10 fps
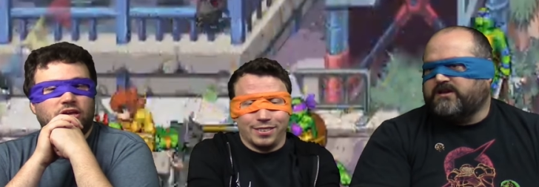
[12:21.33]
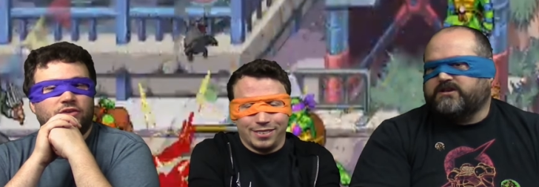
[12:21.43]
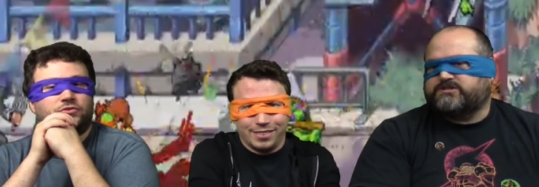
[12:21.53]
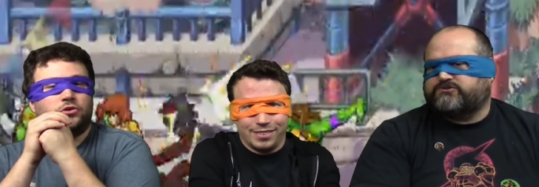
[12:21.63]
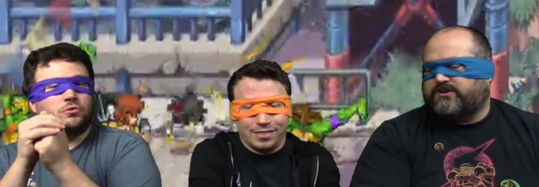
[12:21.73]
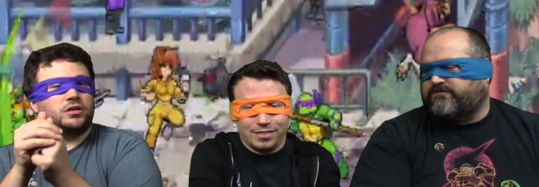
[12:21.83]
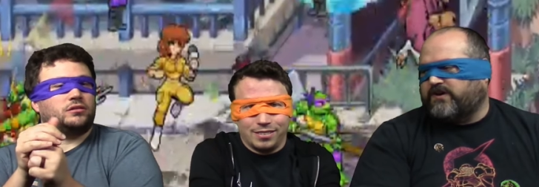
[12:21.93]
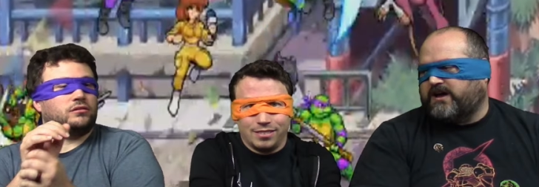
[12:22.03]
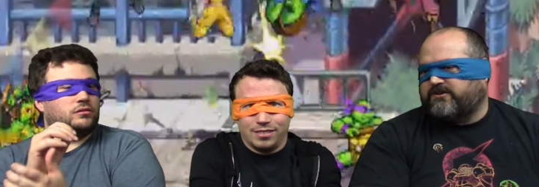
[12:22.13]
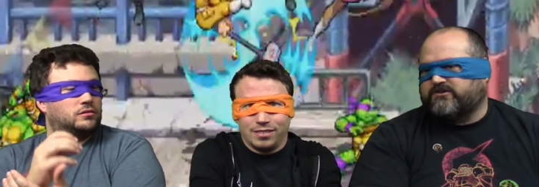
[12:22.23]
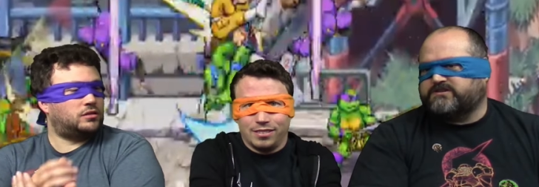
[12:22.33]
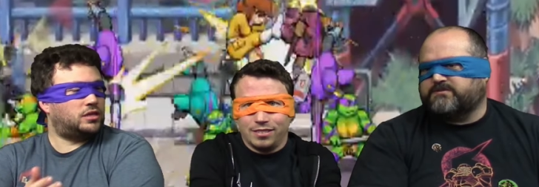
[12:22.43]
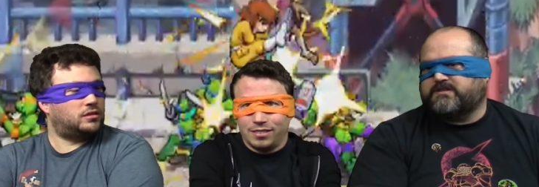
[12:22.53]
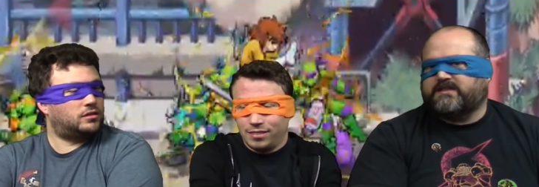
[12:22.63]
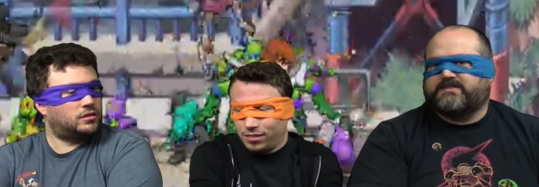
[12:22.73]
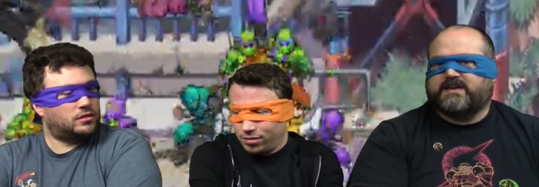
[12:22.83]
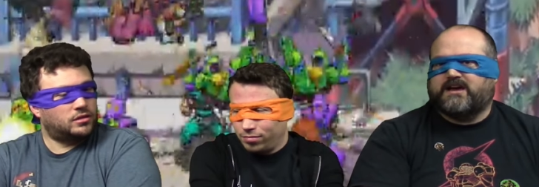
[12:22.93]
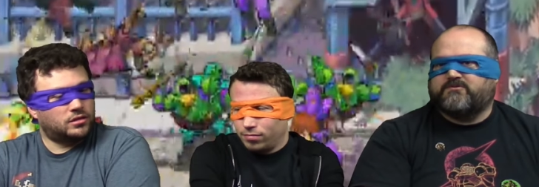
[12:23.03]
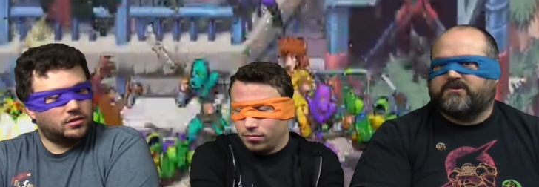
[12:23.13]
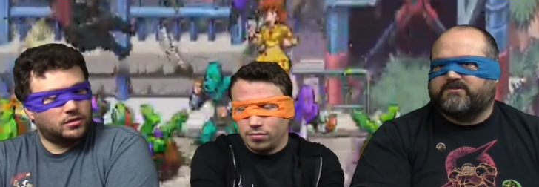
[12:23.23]
Speaker 1: if Street would... Fighter or something like
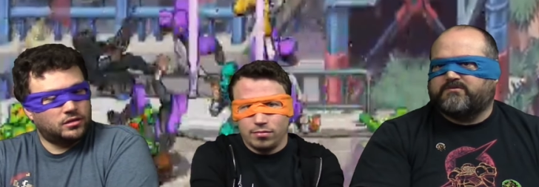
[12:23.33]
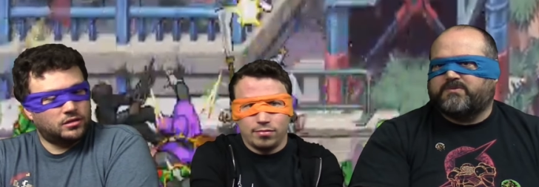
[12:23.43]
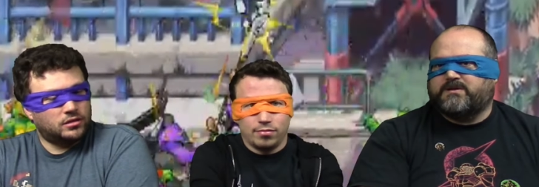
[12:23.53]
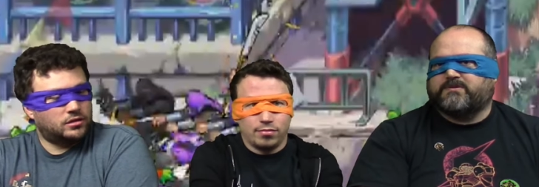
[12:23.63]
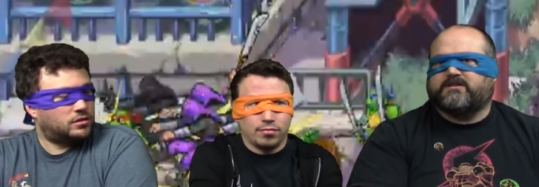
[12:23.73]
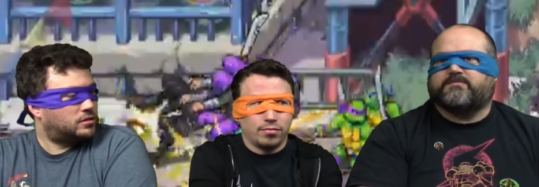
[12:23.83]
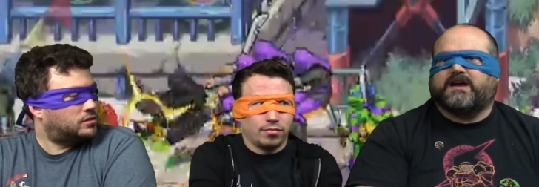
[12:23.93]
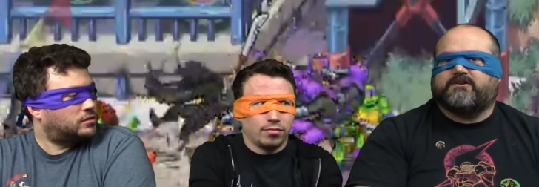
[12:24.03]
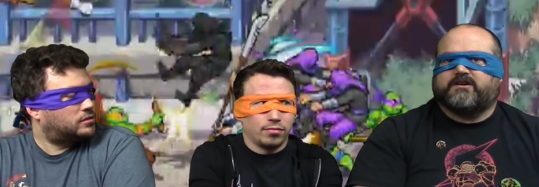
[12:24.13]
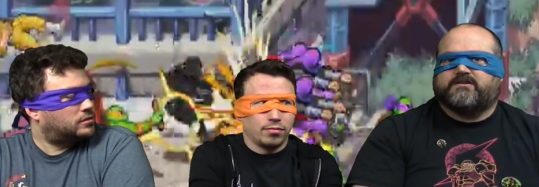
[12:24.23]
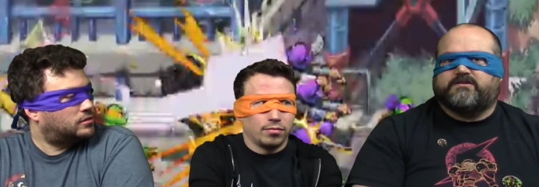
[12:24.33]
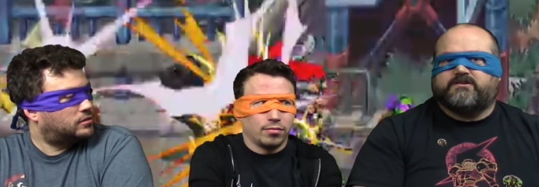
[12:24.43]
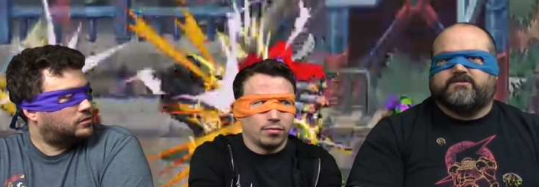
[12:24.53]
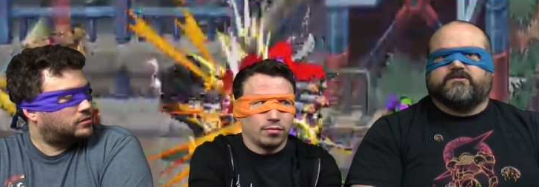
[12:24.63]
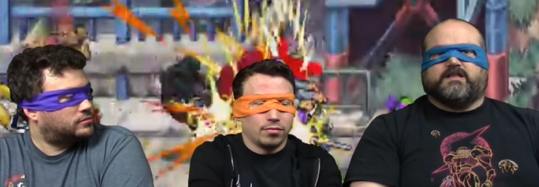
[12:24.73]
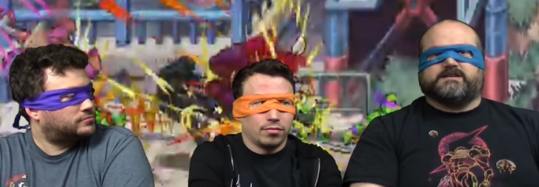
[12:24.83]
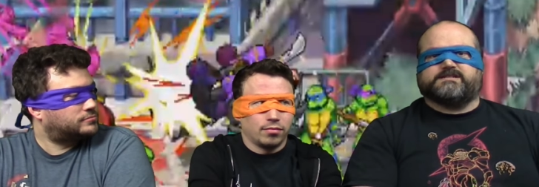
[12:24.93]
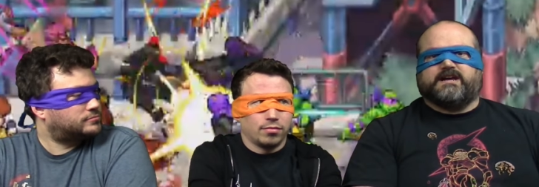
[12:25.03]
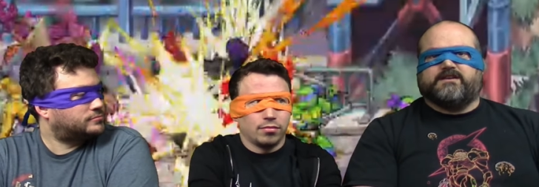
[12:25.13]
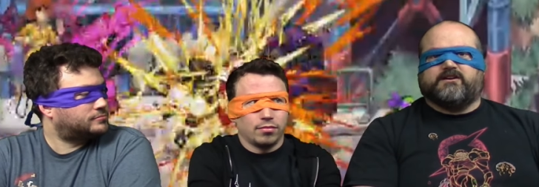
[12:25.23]
that, where the people in the background, you know, they're like
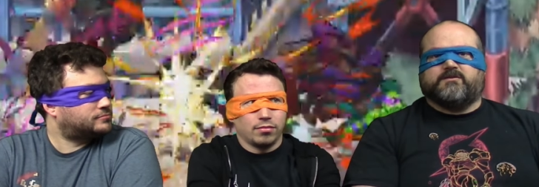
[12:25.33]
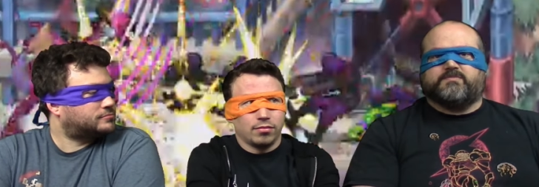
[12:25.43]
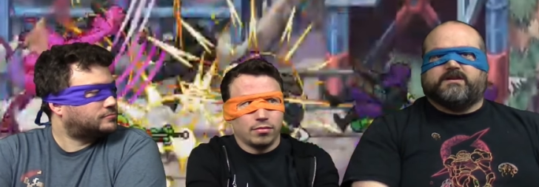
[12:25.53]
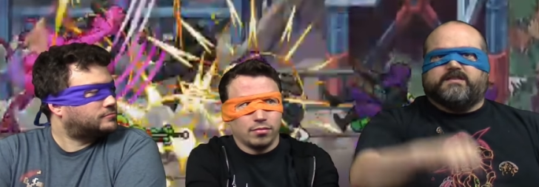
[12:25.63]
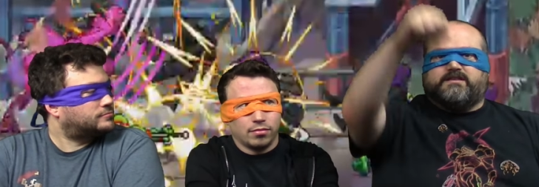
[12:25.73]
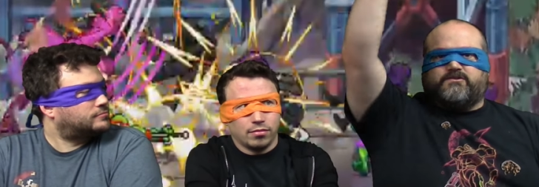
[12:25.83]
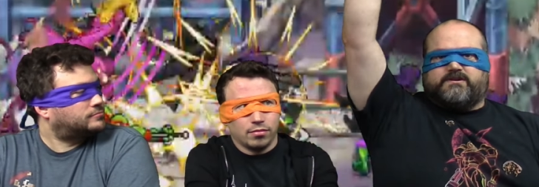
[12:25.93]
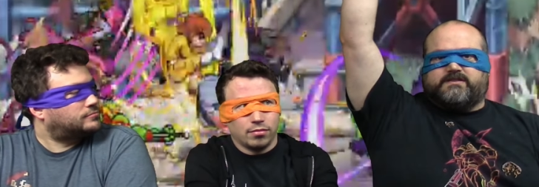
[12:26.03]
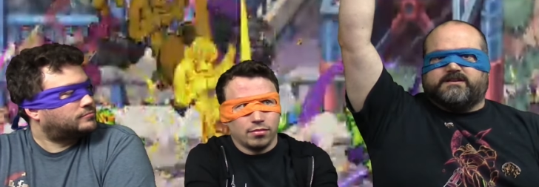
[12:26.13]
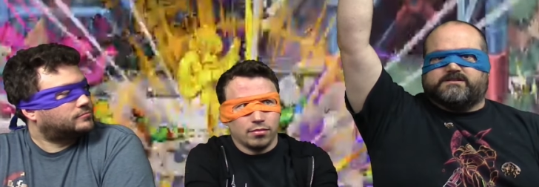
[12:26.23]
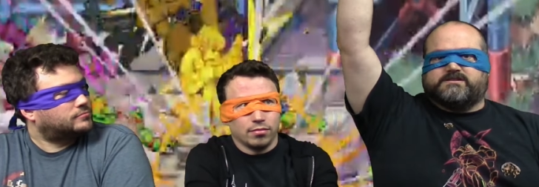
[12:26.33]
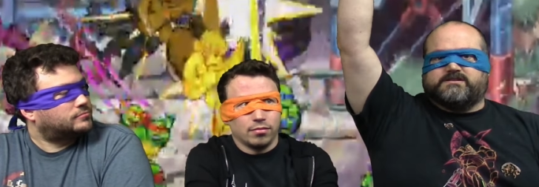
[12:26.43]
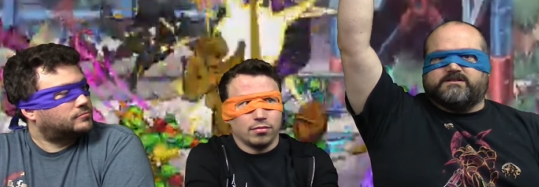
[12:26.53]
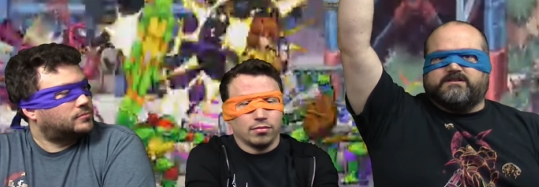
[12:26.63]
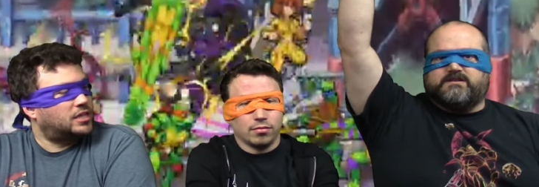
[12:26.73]
standing up and then doing this.